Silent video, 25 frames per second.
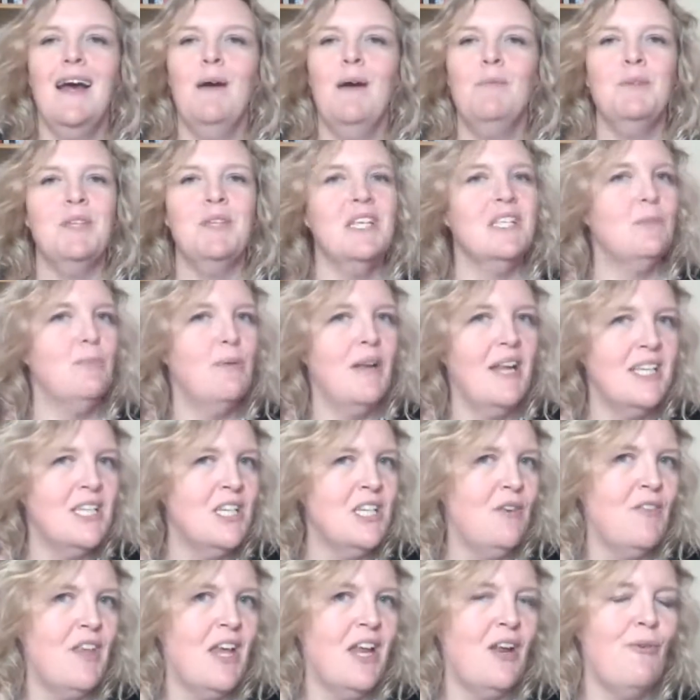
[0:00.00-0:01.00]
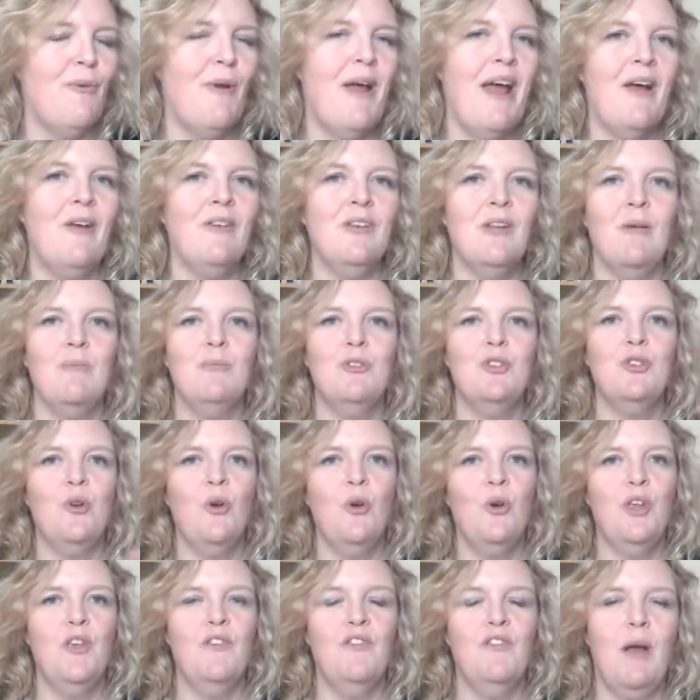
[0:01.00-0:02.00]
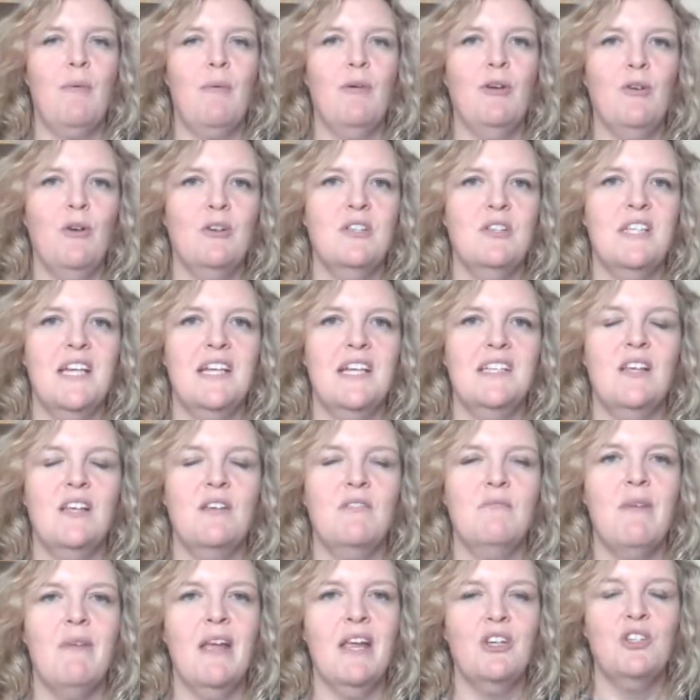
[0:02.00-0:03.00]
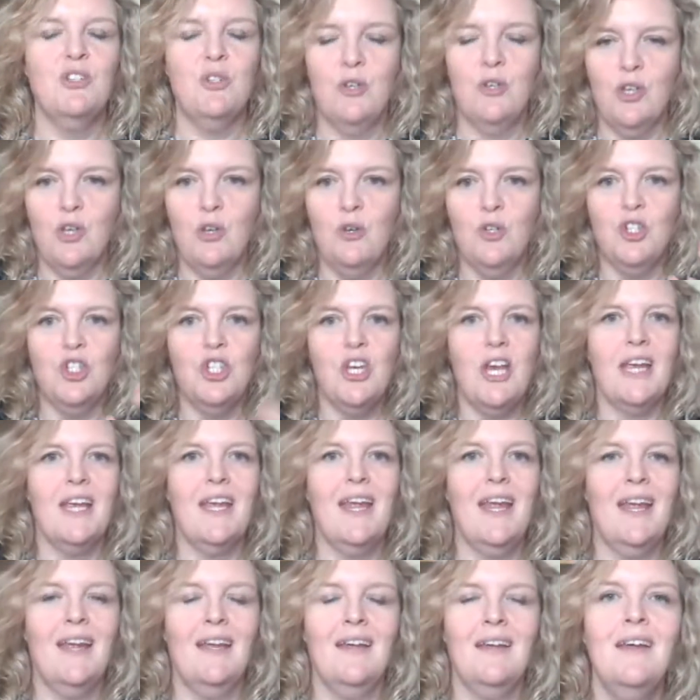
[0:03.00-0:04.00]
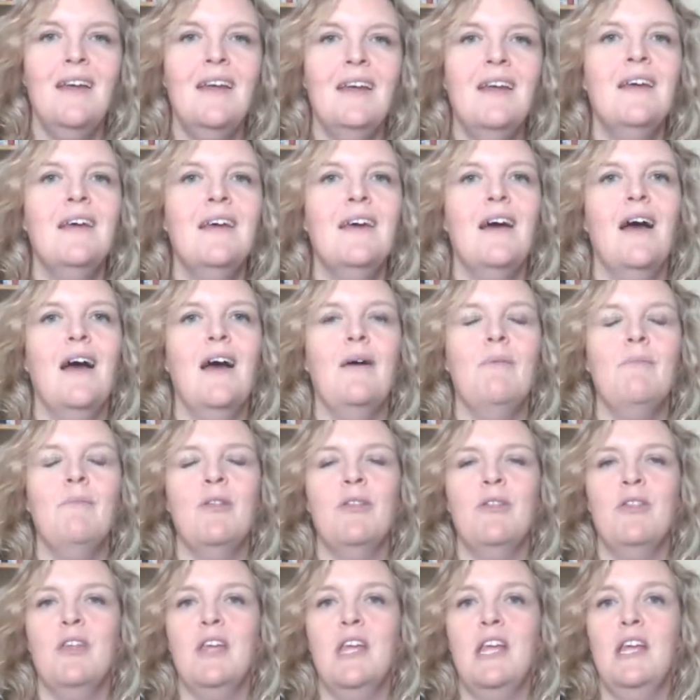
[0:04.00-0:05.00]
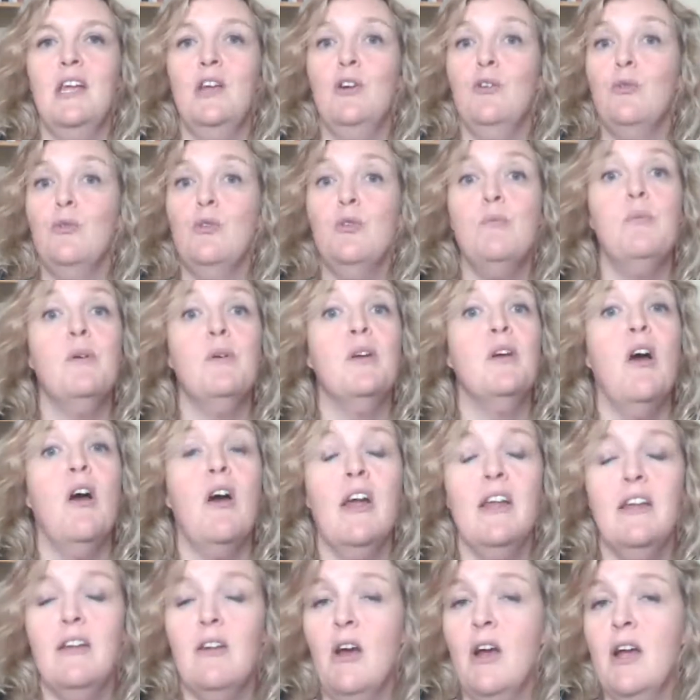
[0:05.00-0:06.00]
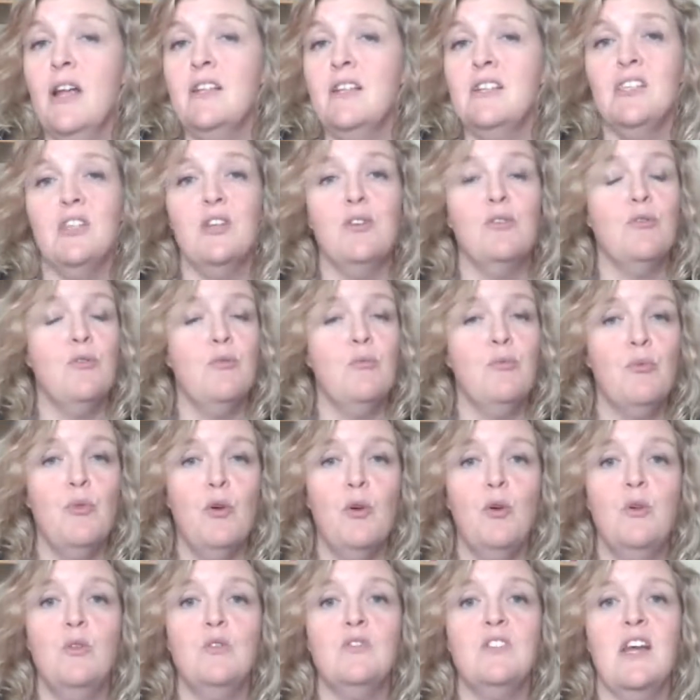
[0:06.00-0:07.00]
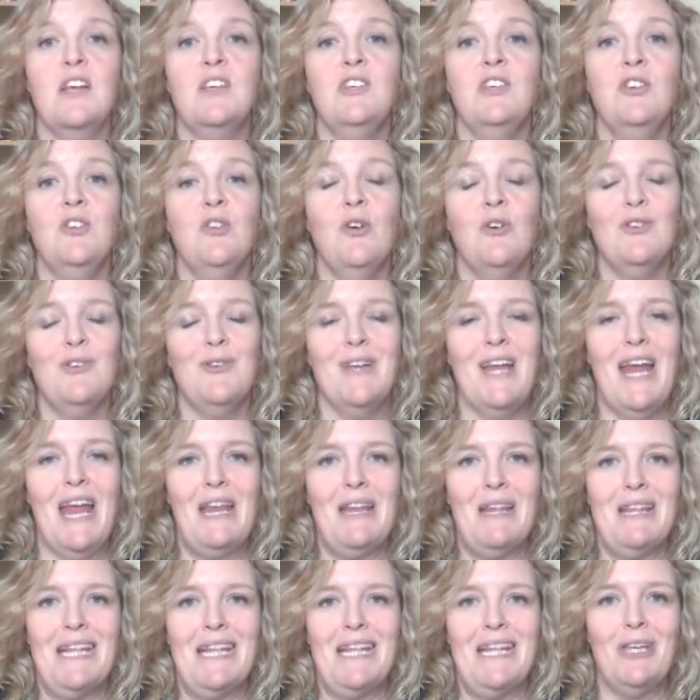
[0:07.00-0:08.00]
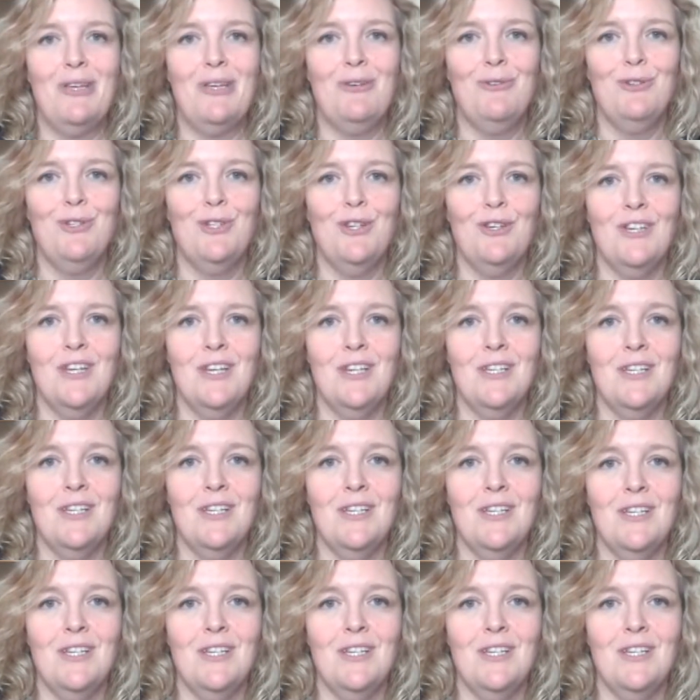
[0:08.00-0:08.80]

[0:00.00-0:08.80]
There's plenty of that around. I'm sure you've come across it, so make sure you're checking the group guidelines, the group rules, and you're not doing anything that you shouldn't.